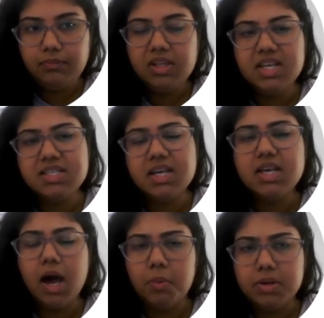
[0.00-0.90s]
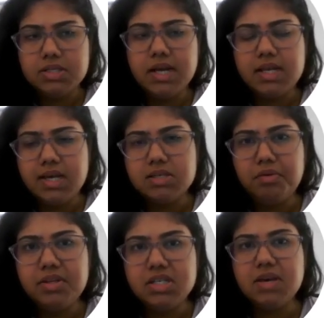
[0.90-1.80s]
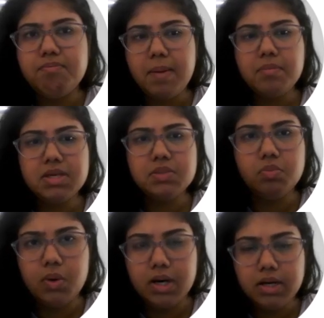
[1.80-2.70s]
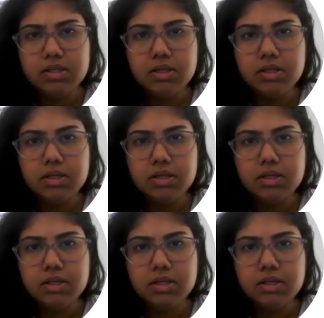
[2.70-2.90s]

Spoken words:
These are the hours that each of the team members worked.